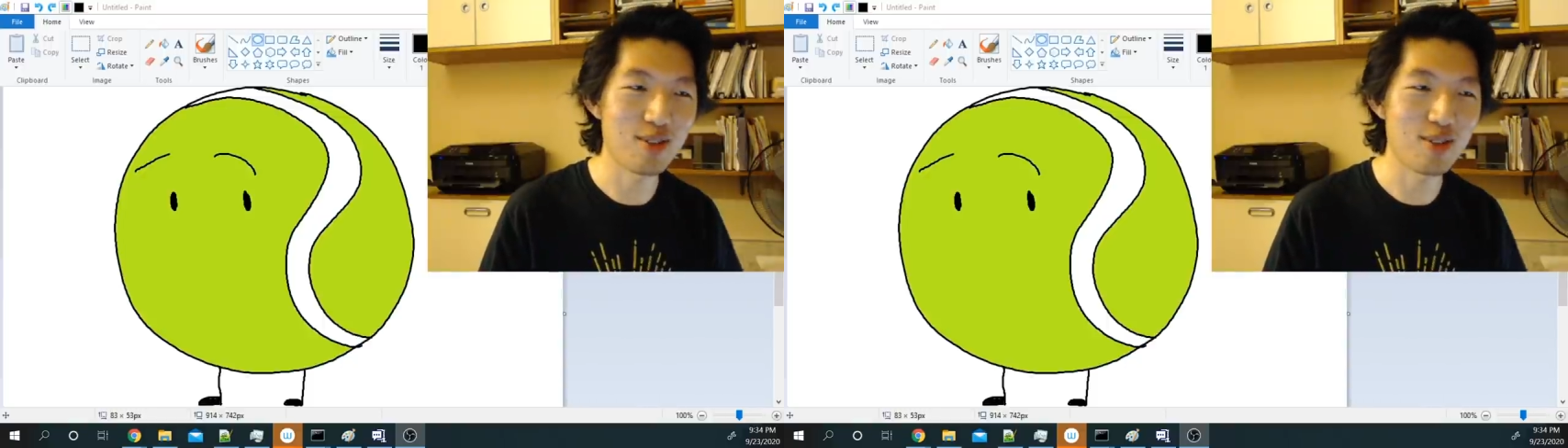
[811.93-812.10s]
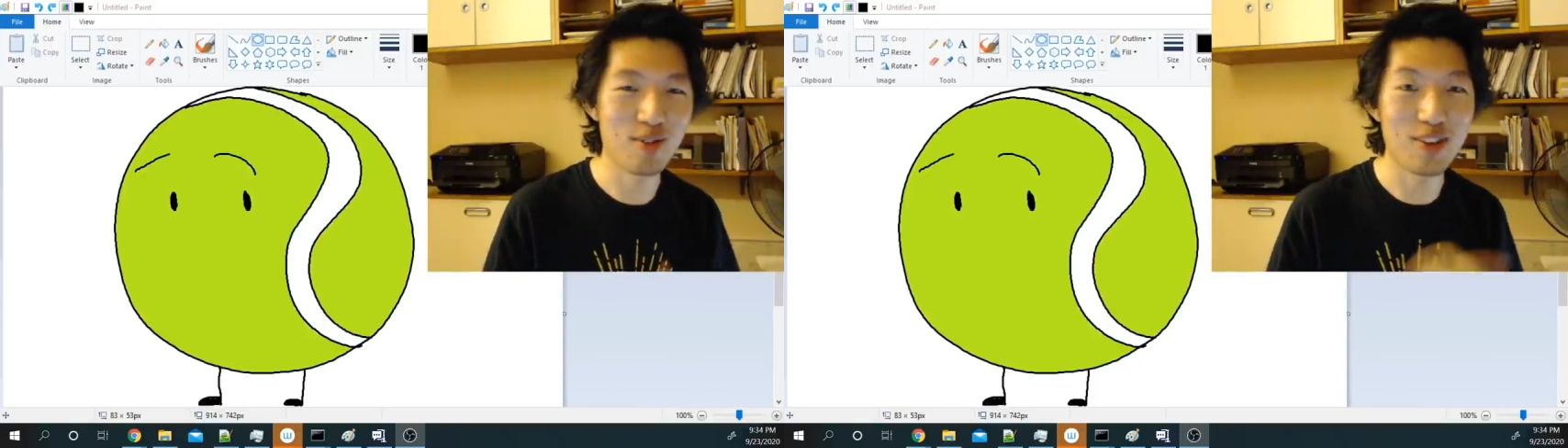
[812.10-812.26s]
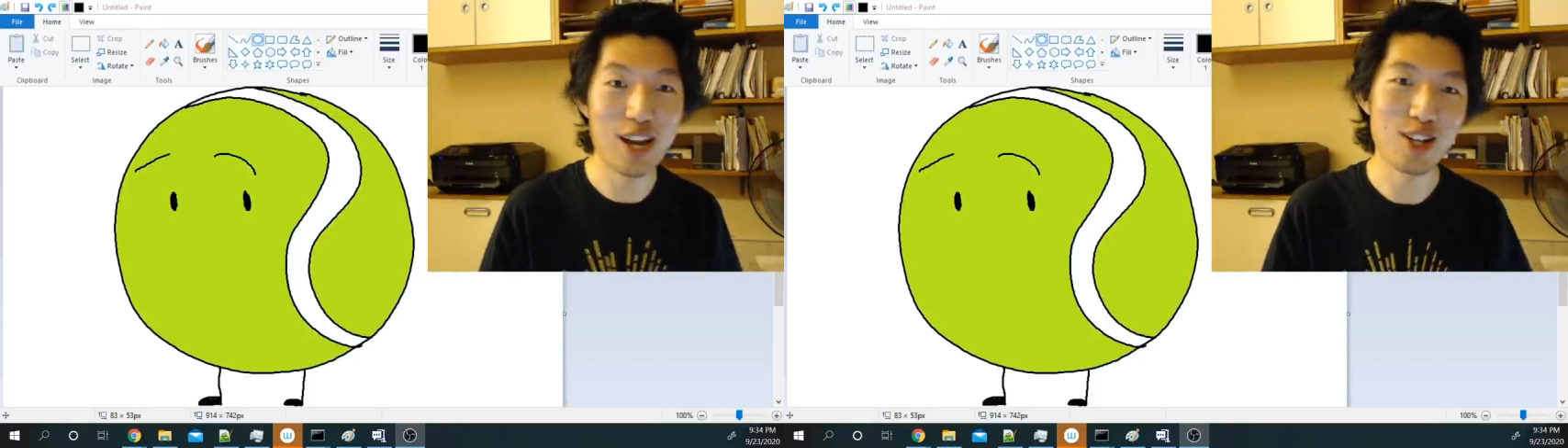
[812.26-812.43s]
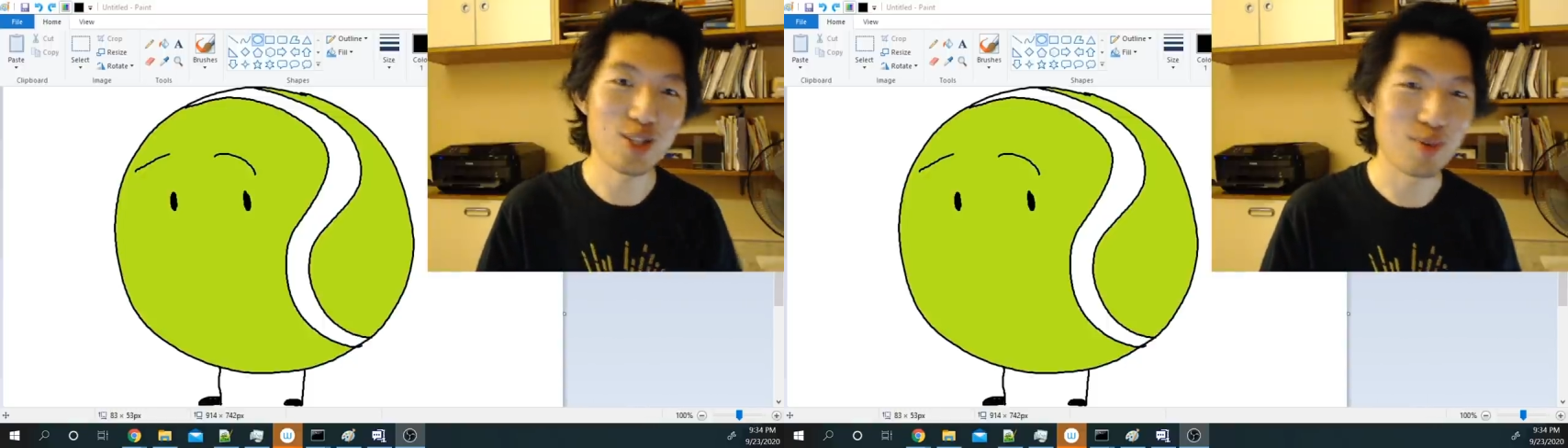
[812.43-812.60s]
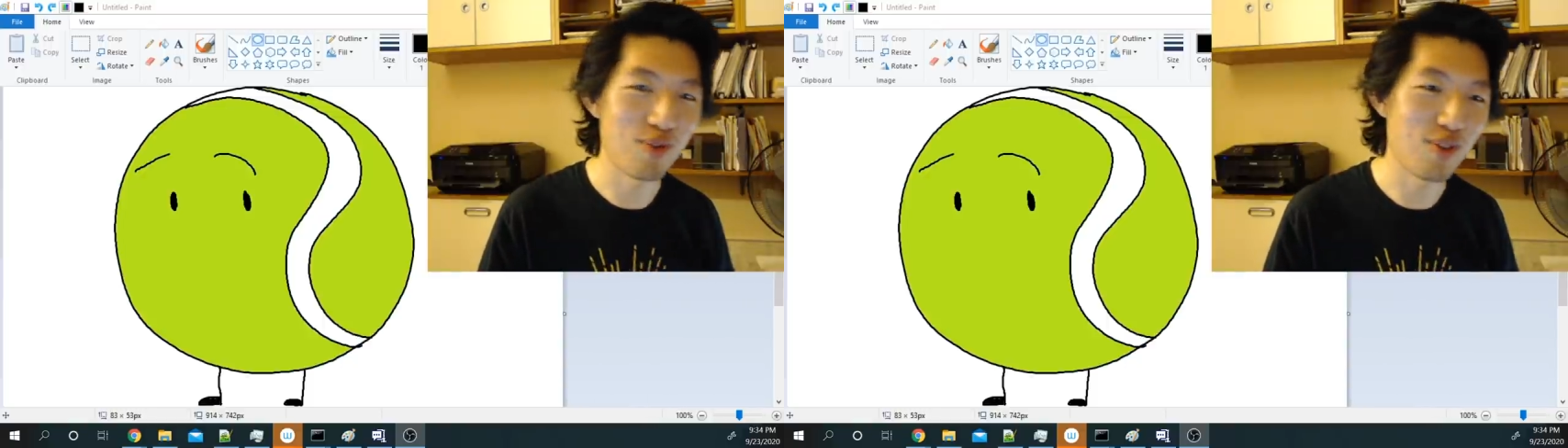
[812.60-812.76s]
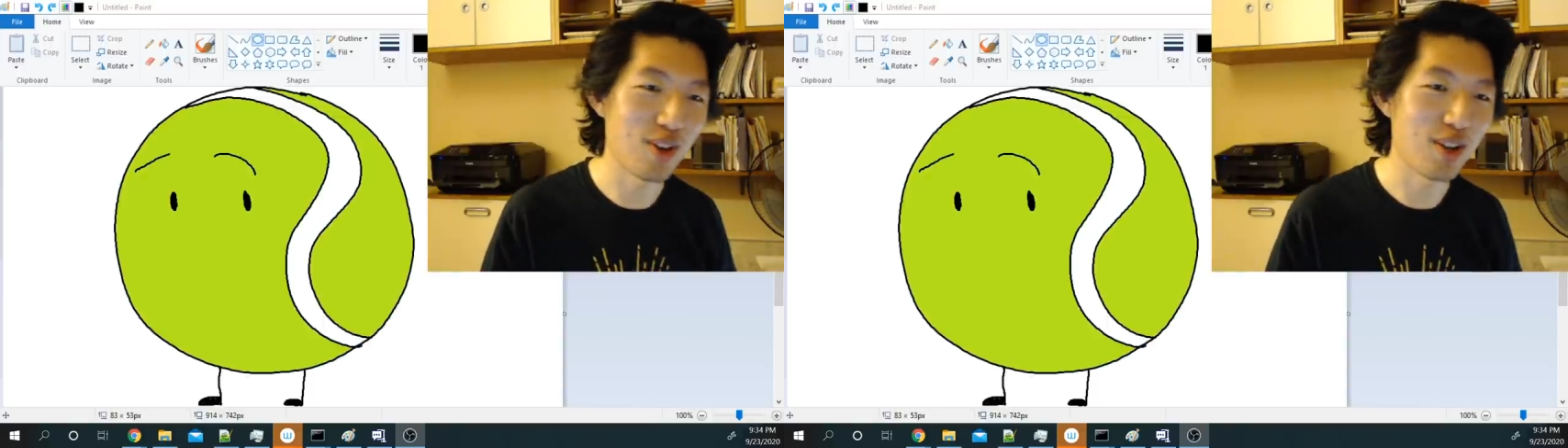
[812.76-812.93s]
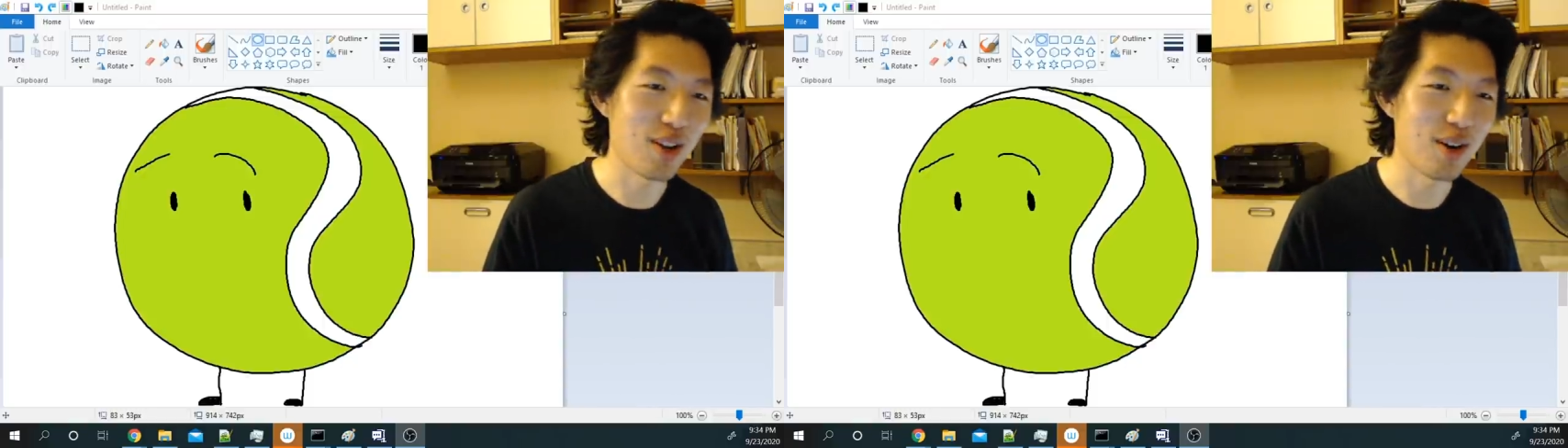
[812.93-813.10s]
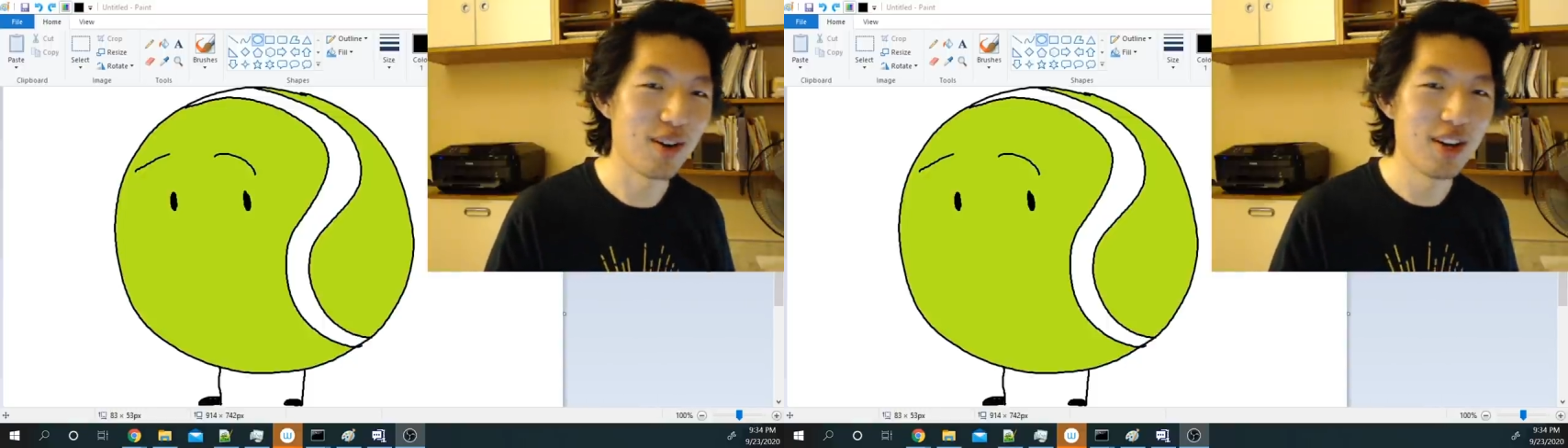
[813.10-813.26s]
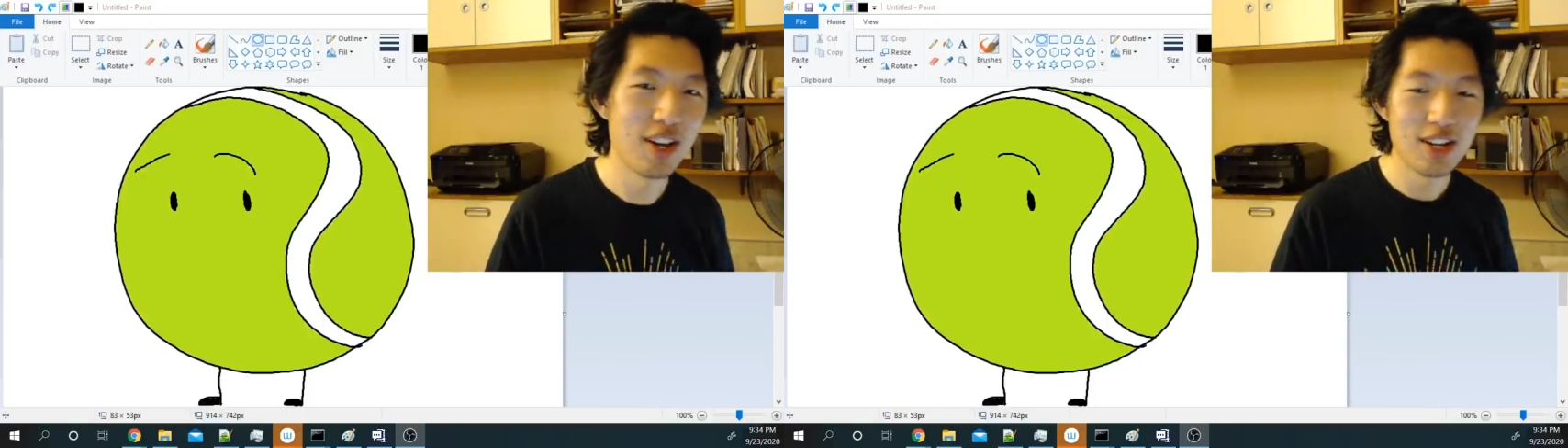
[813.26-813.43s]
sort of announcement video.